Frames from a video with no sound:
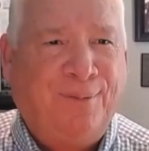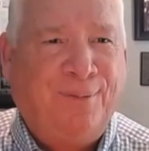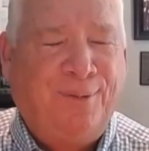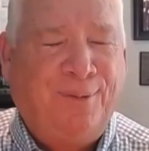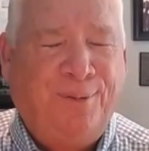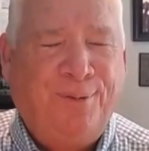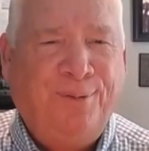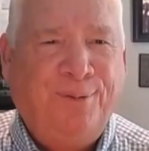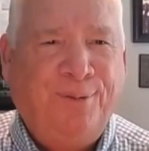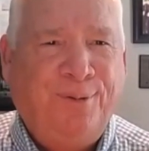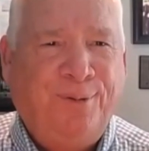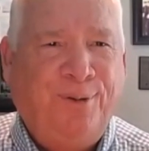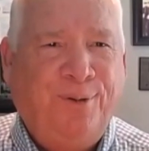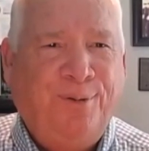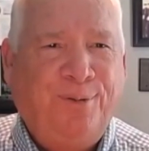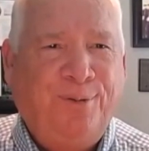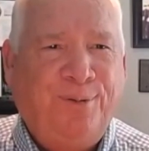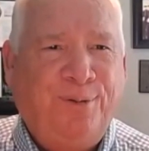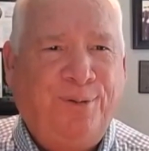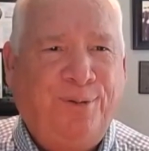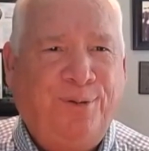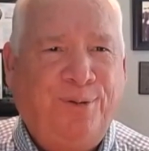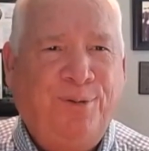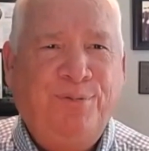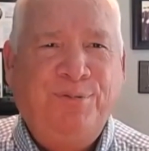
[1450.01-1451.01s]
Who, who,
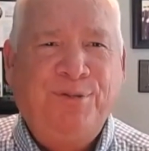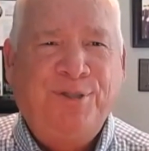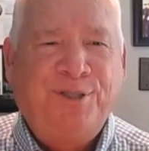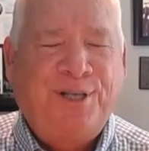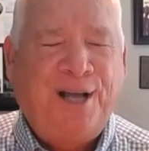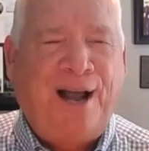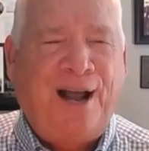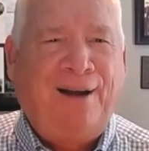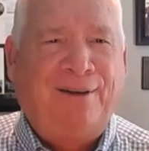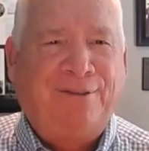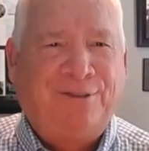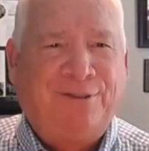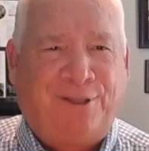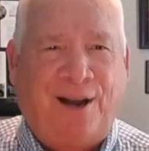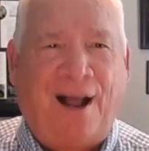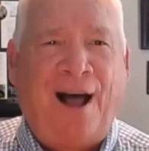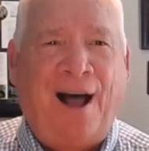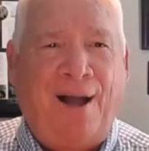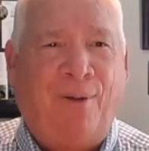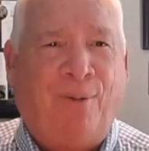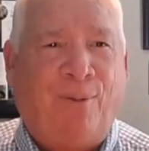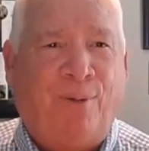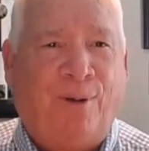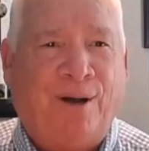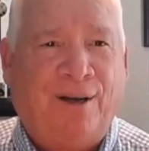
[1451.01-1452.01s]
who retires in
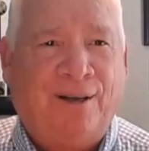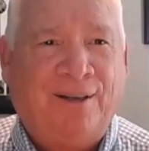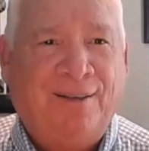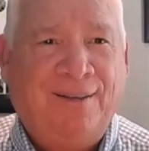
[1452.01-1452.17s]
Iowa?